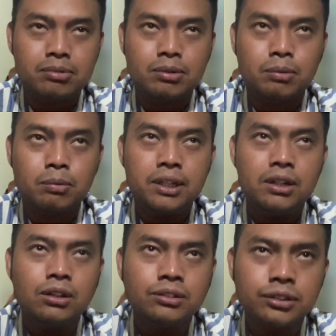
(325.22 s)
we
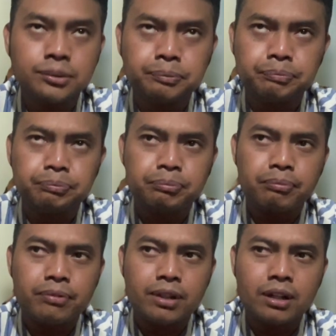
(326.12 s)
don't,
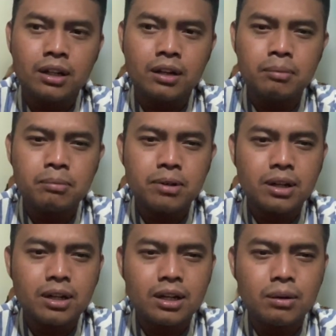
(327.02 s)
um,
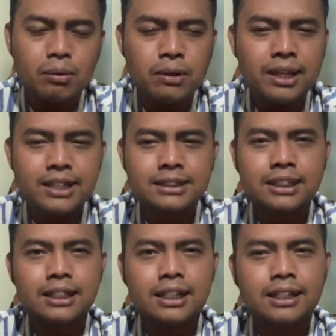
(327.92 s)
we can say
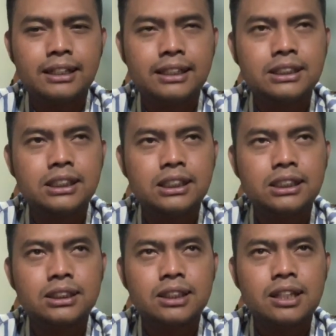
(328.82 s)
that delta G
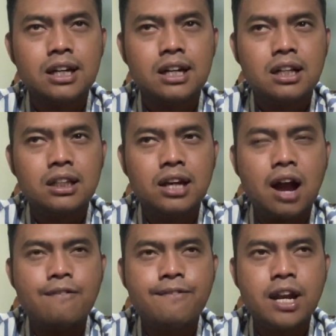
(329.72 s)
is the
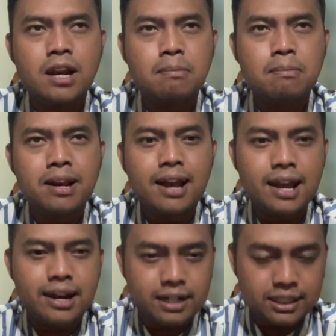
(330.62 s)
available
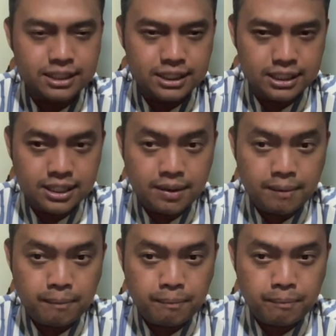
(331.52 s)
energy
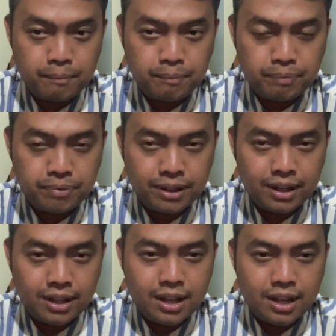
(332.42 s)

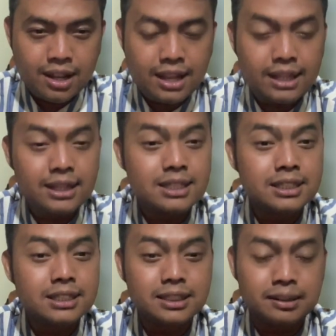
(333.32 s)
in the
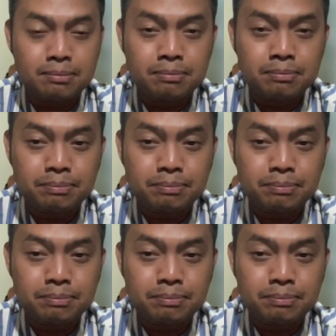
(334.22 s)
system